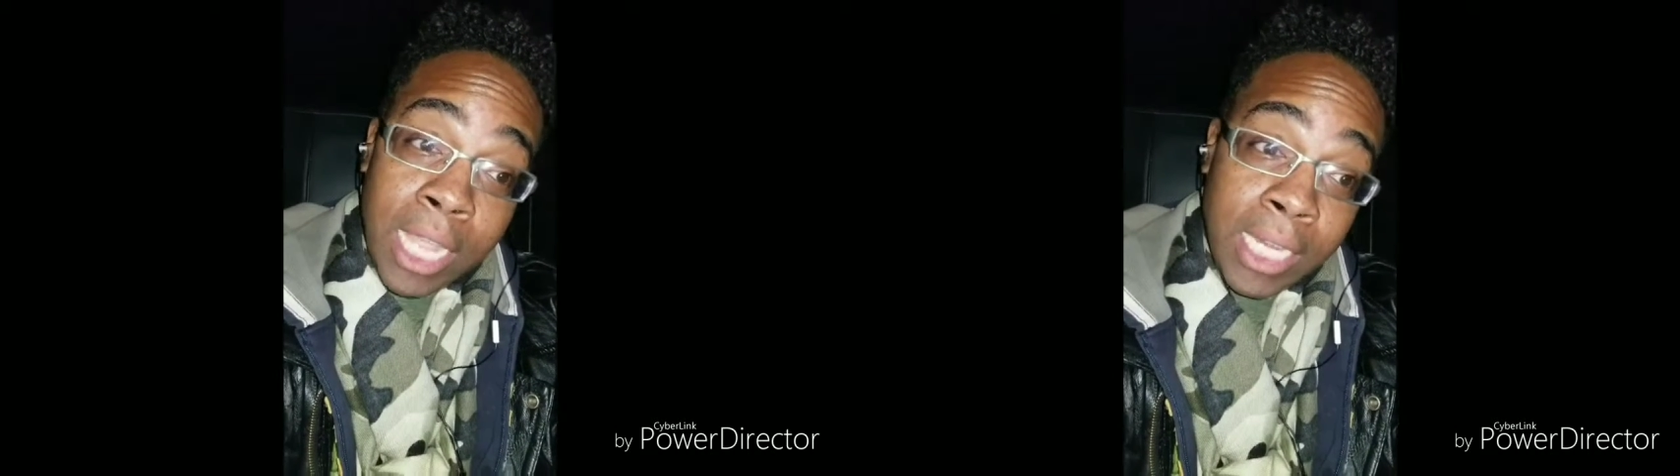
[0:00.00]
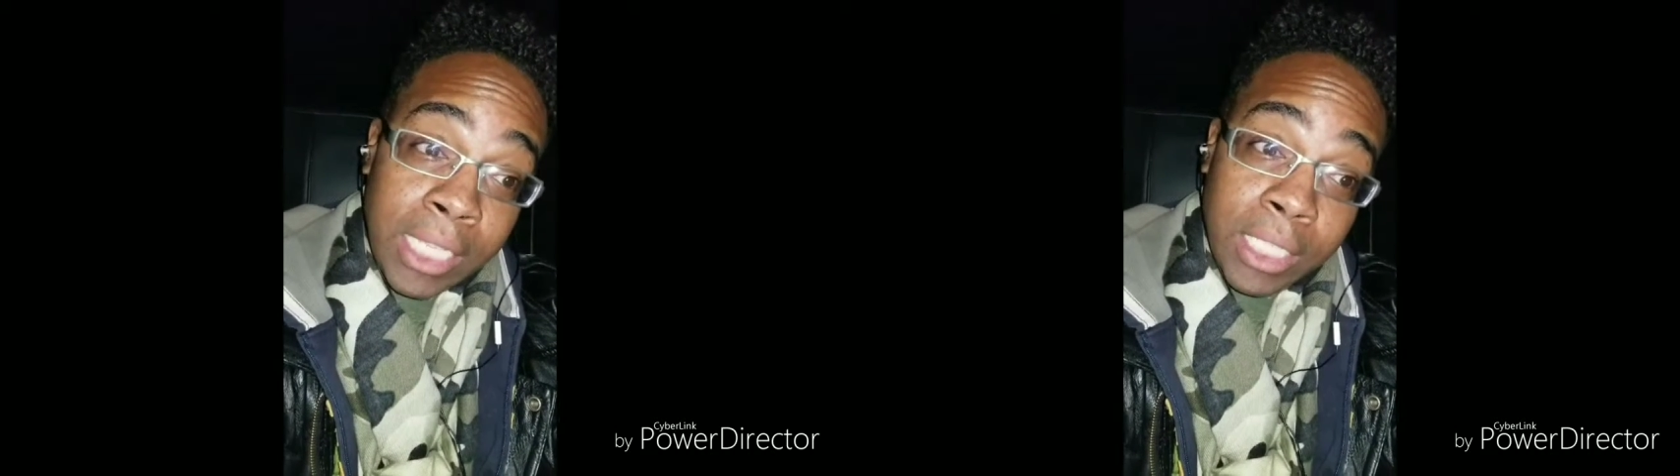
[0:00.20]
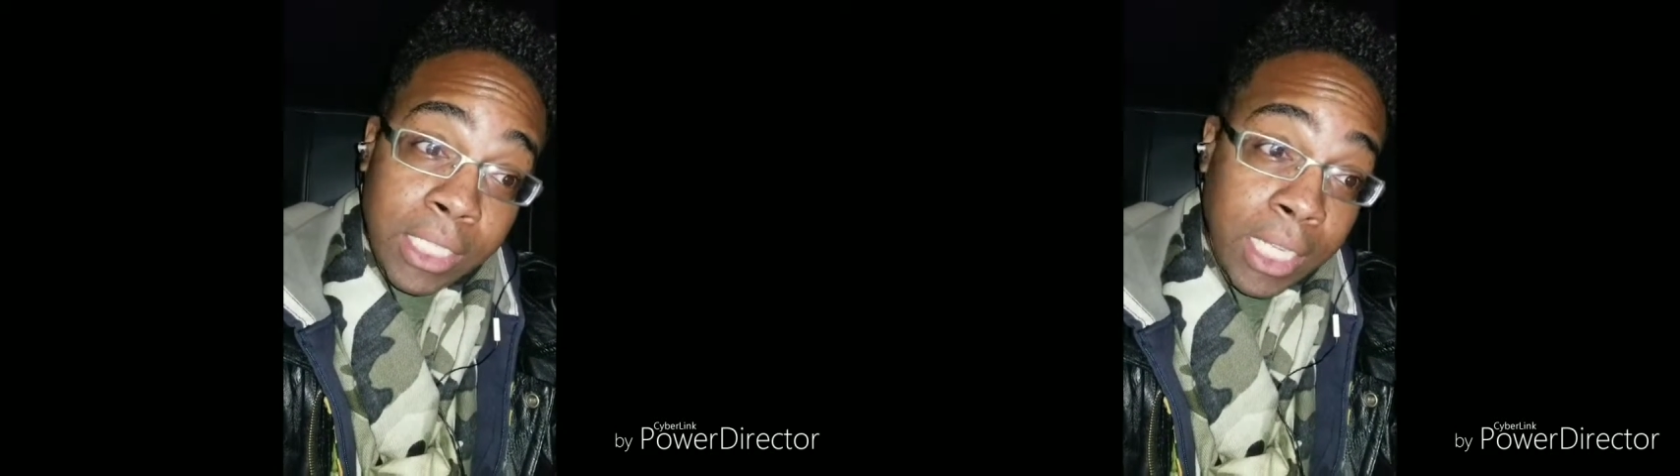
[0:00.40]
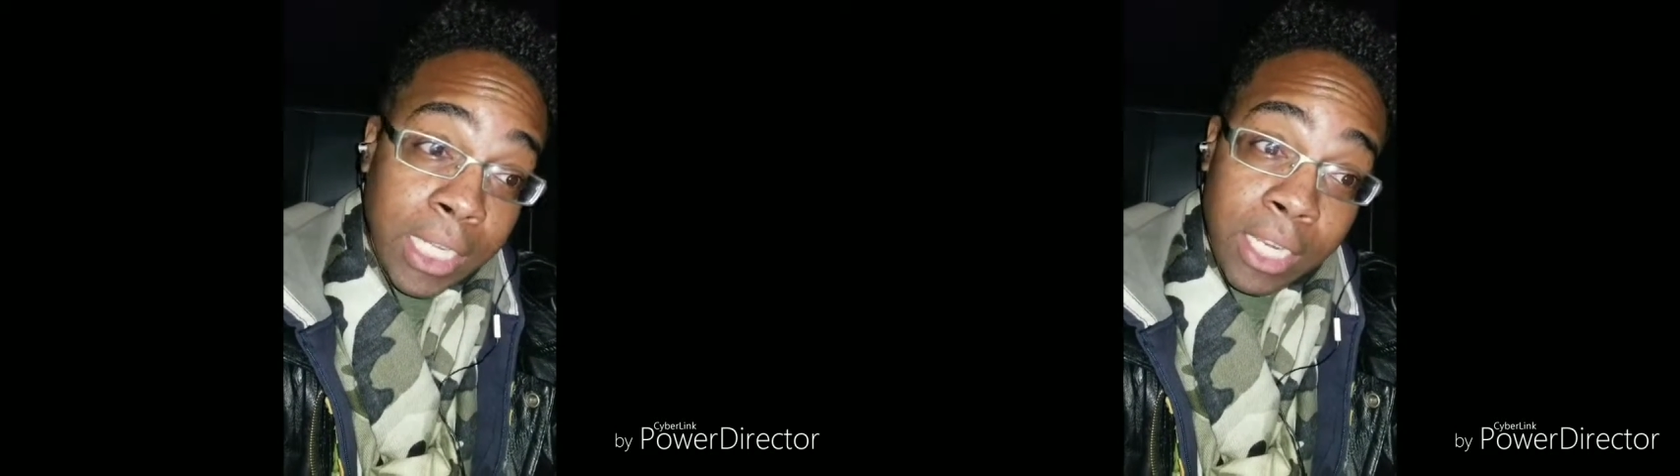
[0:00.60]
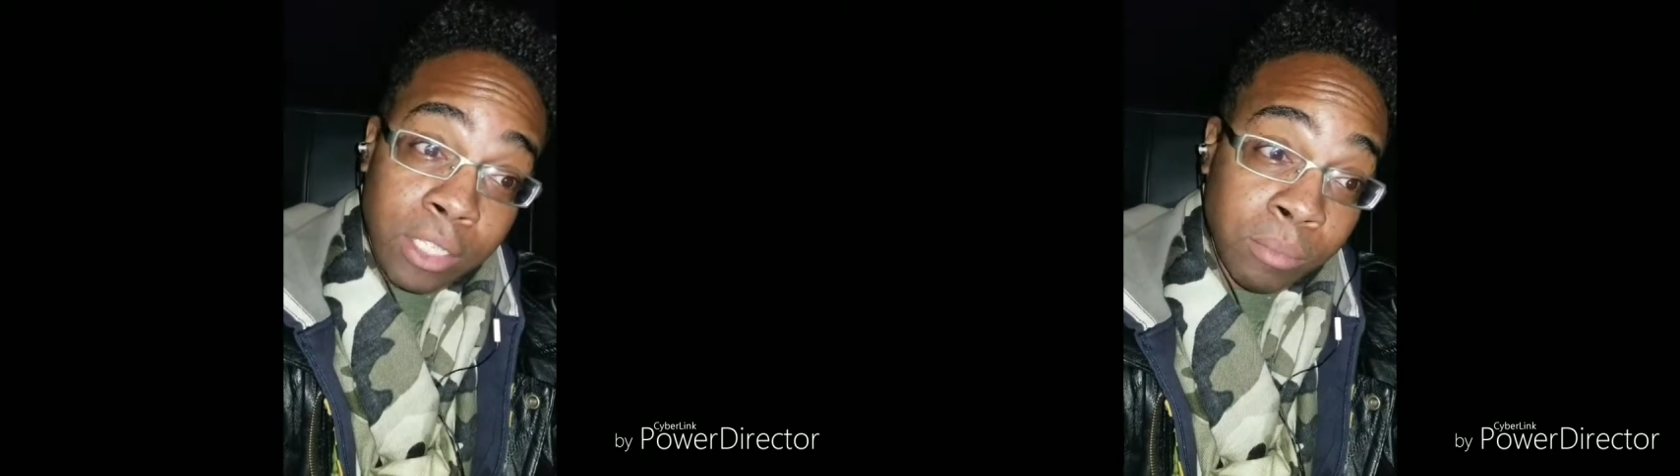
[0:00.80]
at least a
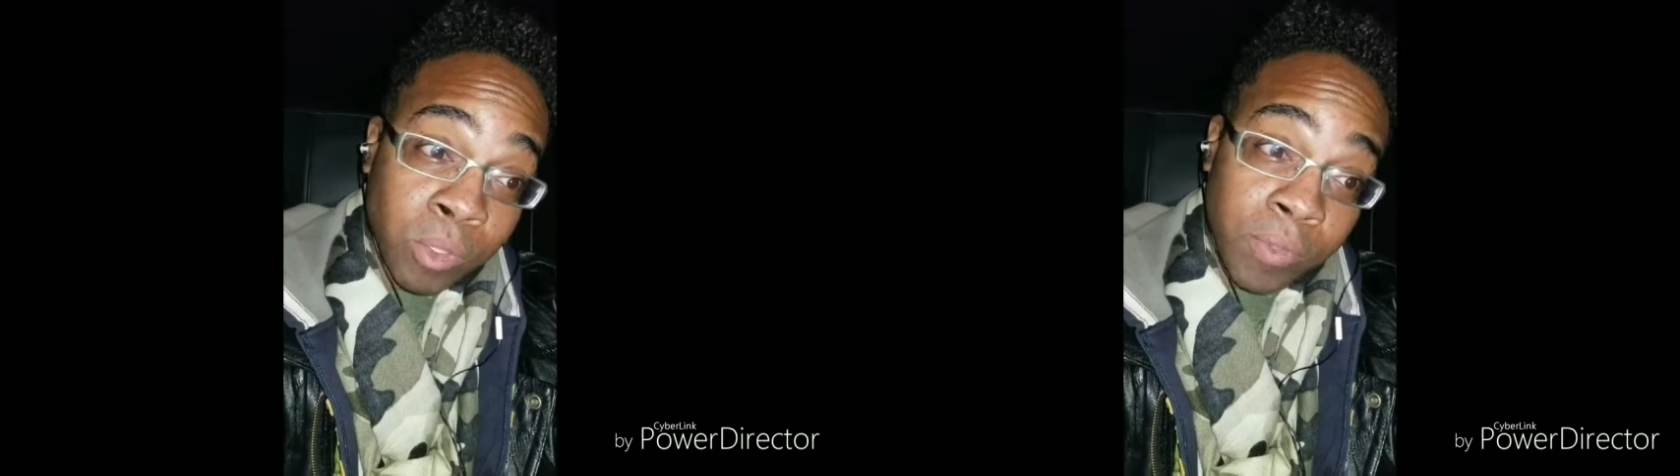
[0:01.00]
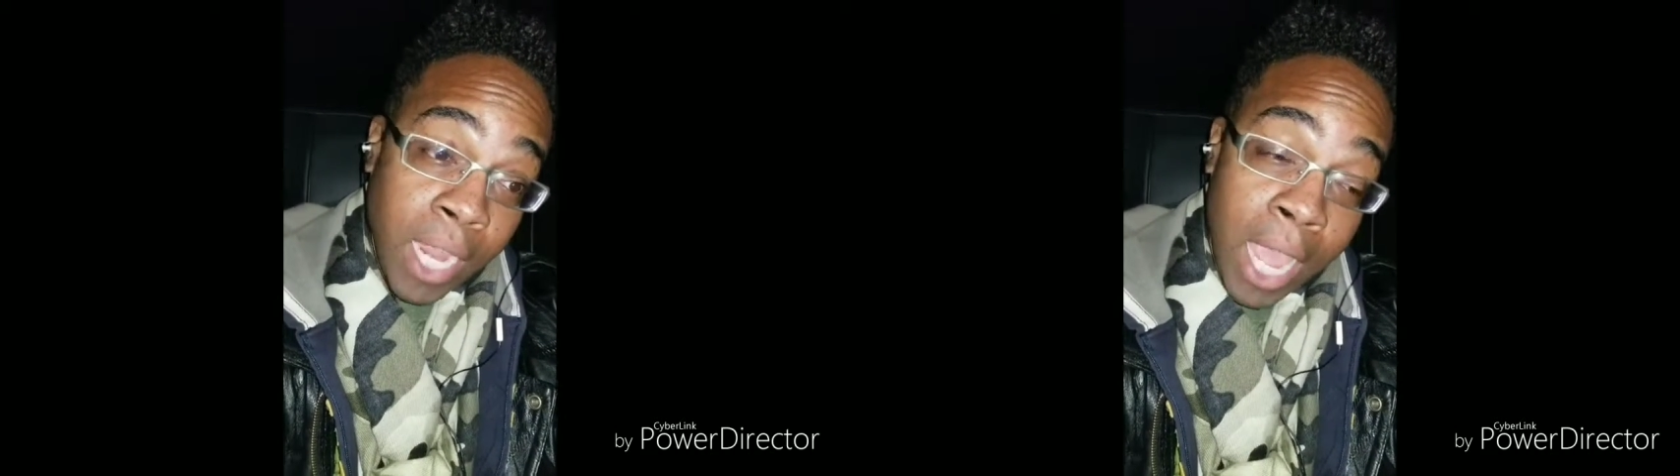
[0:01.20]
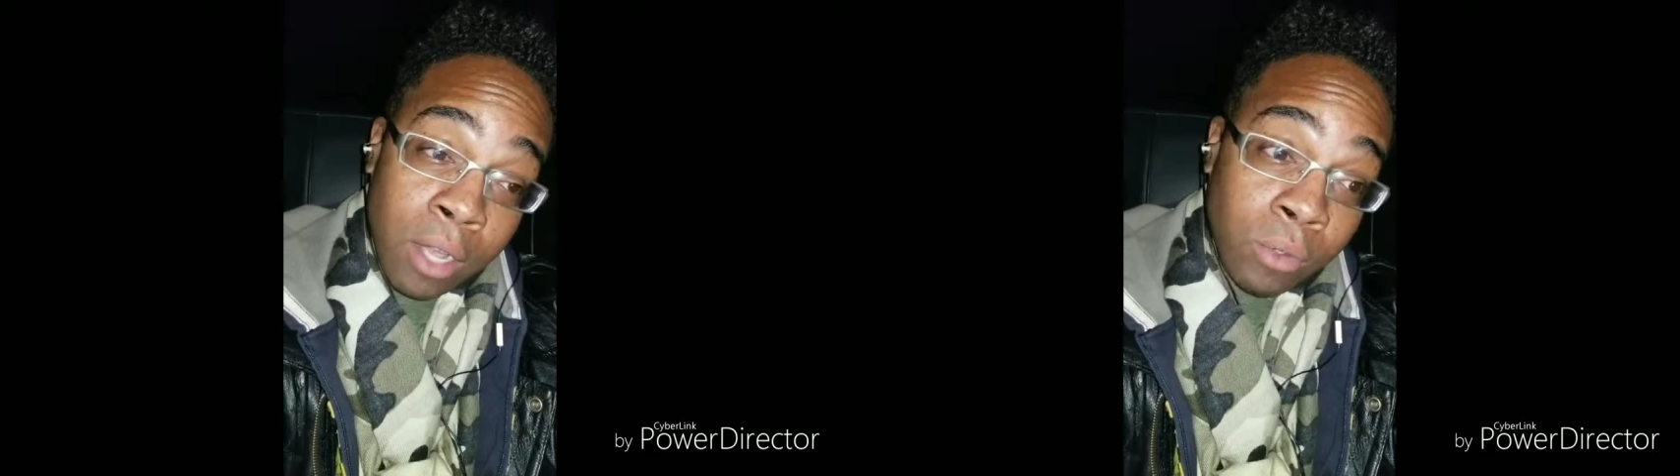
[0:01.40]
teenager movie.